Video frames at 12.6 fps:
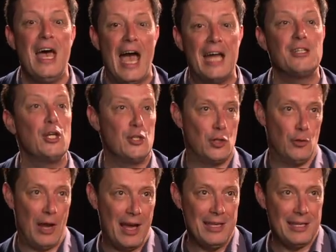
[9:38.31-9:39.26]
and to
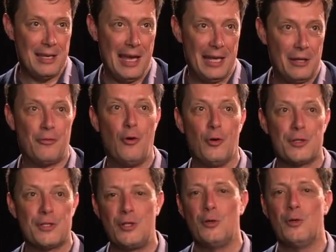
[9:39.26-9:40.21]
like and of
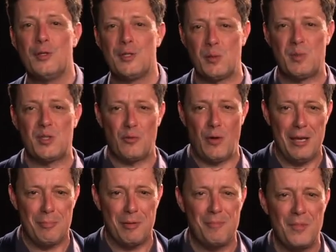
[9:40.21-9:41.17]
course to
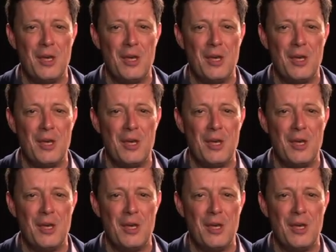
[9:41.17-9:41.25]
subscribe.